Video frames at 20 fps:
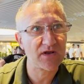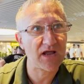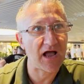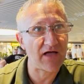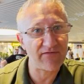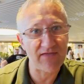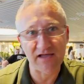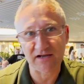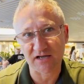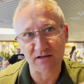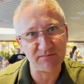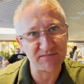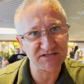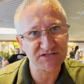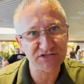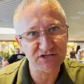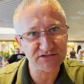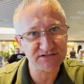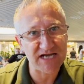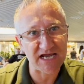and they'll come
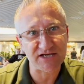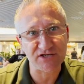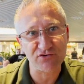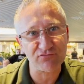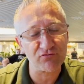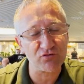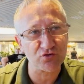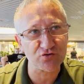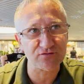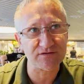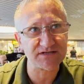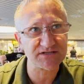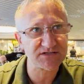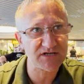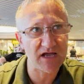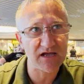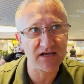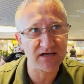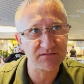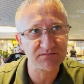and take your order and
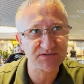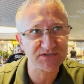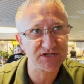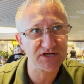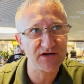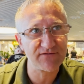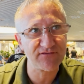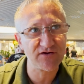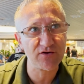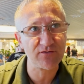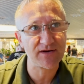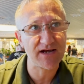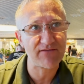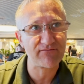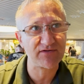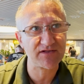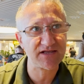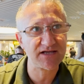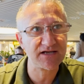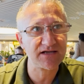serve you and
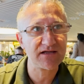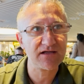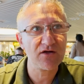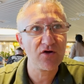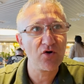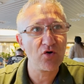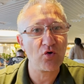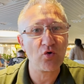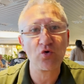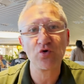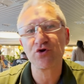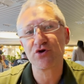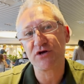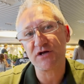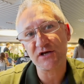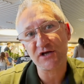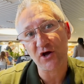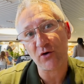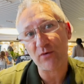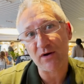everything, or you
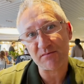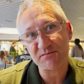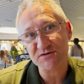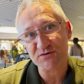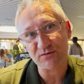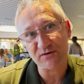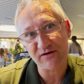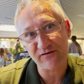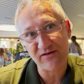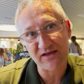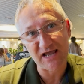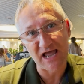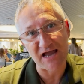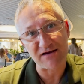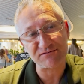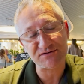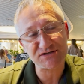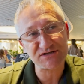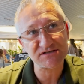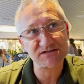can go up to one of the
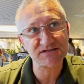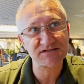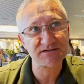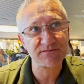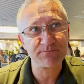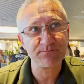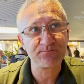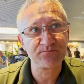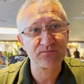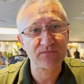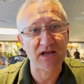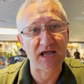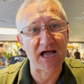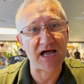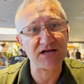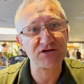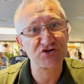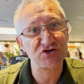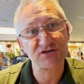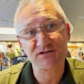counters
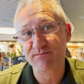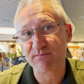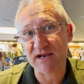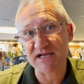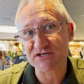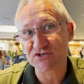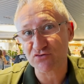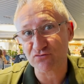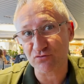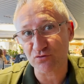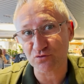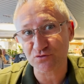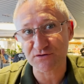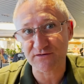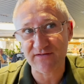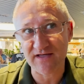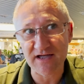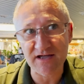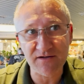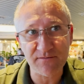and just place your order
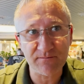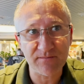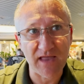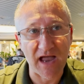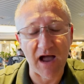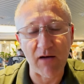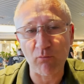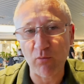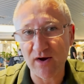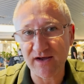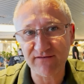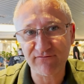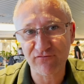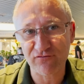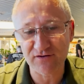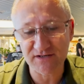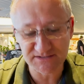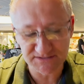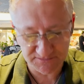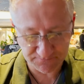there and wait for
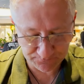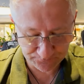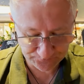it.